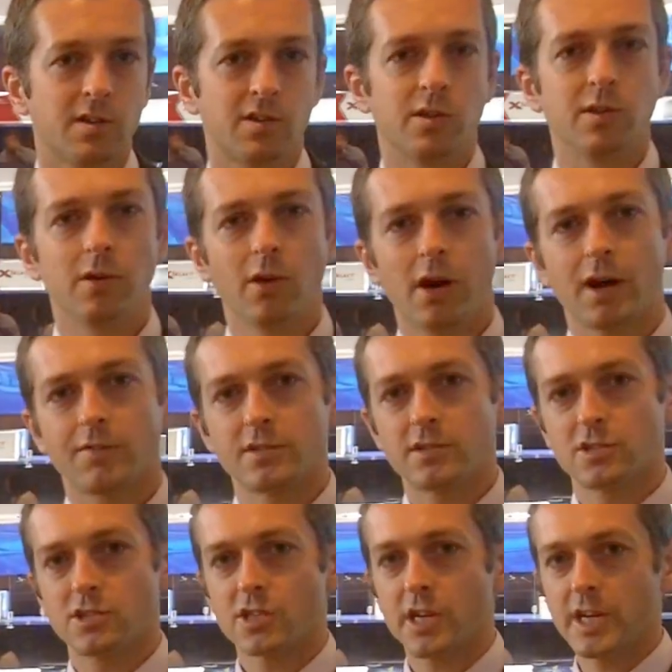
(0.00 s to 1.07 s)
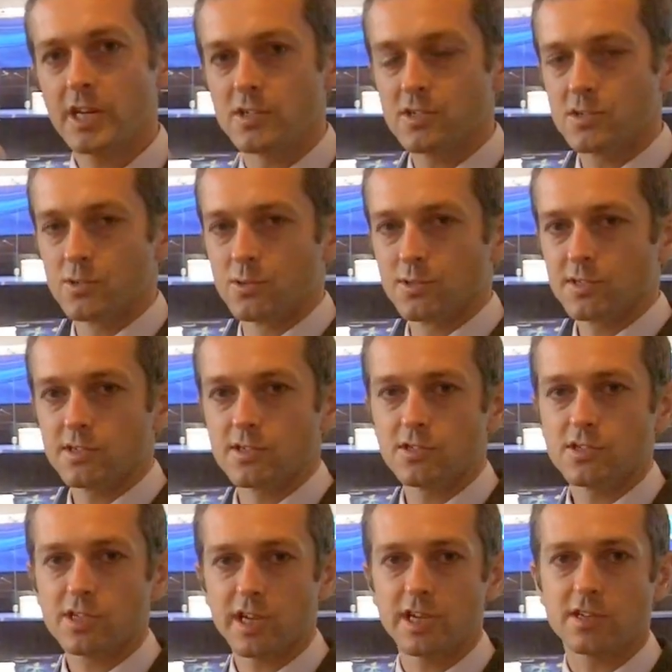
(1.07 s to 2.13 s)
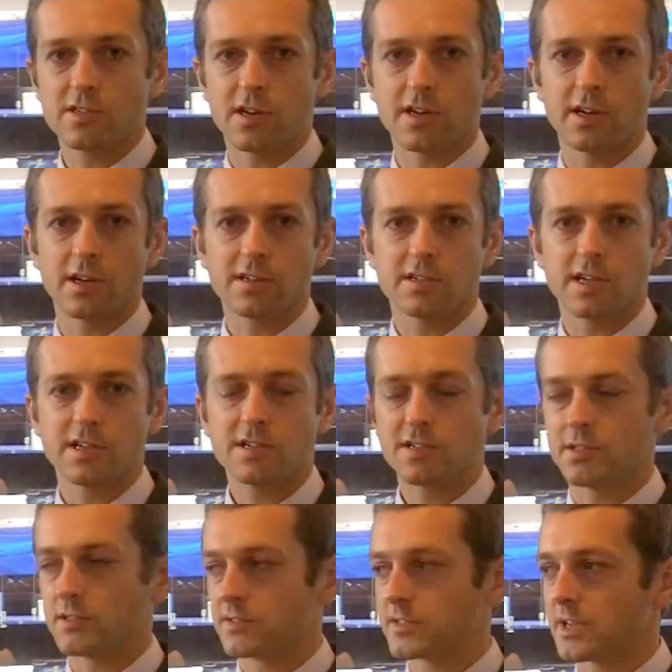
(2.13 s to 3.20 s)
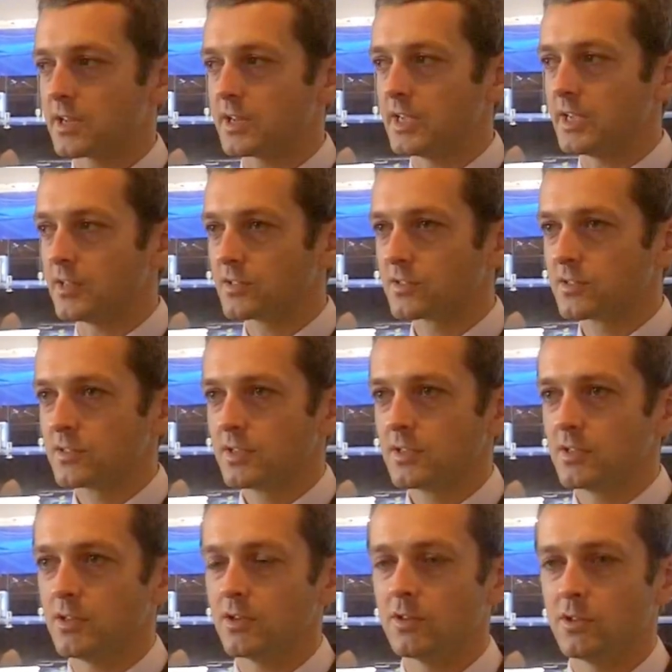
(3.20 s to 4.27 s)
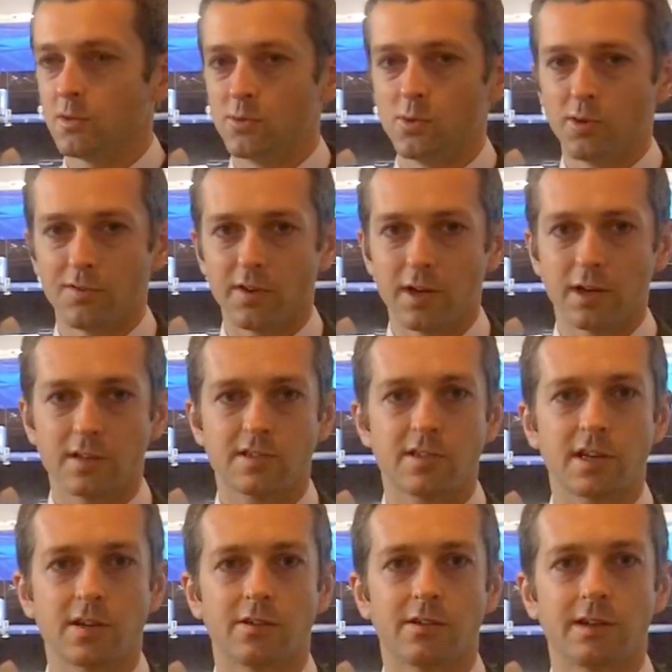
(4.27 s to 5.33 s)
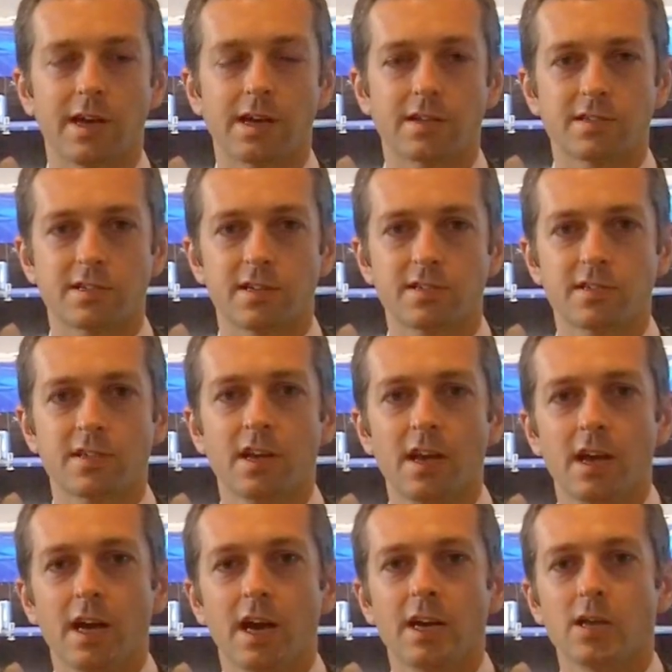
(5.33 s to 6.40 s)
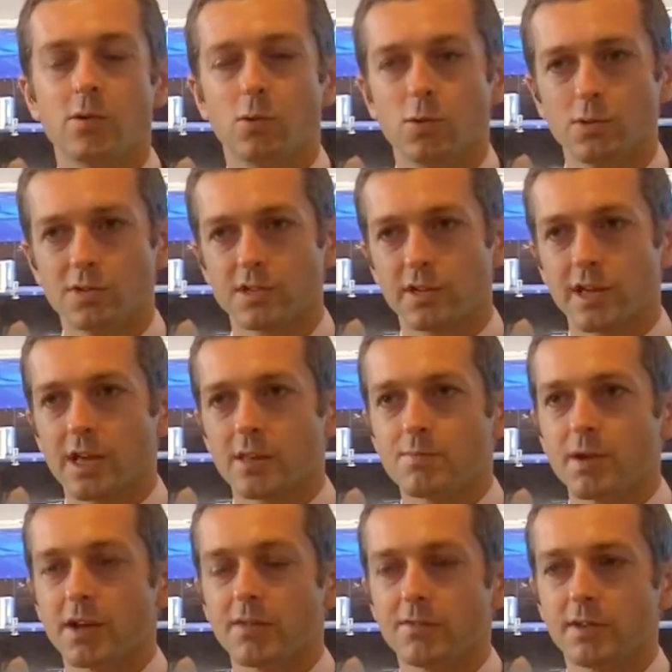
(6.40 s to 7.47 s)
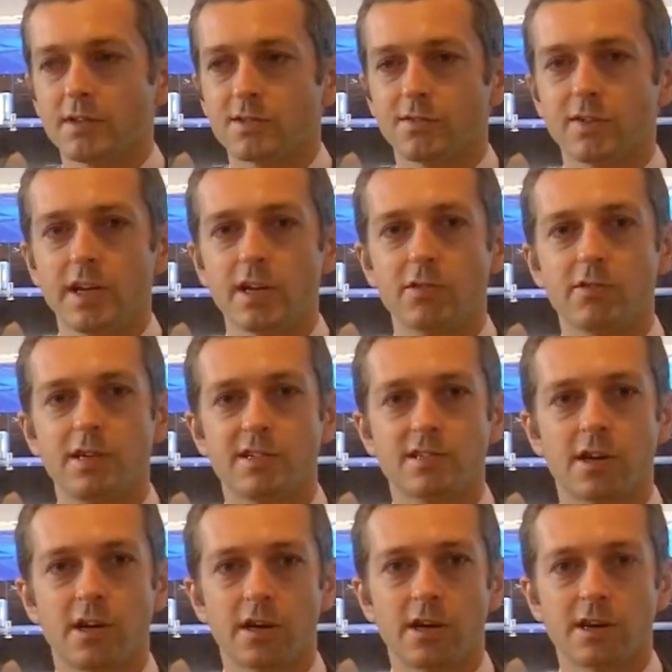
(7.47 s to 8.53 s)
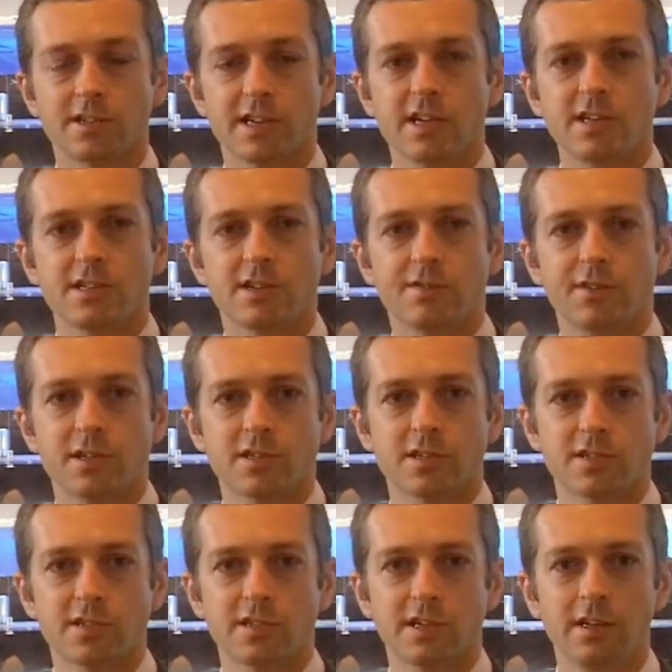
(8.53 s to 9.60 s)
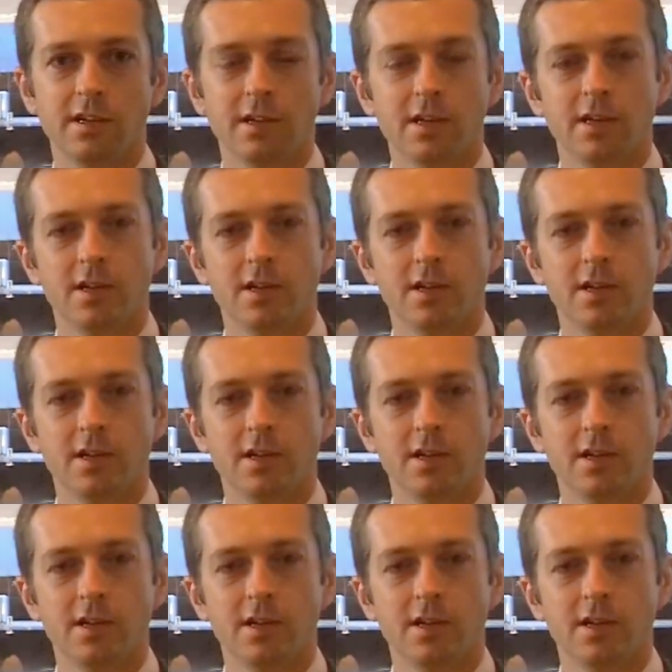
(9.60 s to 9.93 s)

So you're not having to change sources and change ionization techniques can do all of it in a single analysis. And you also get the benefit of increased ionisation efficiency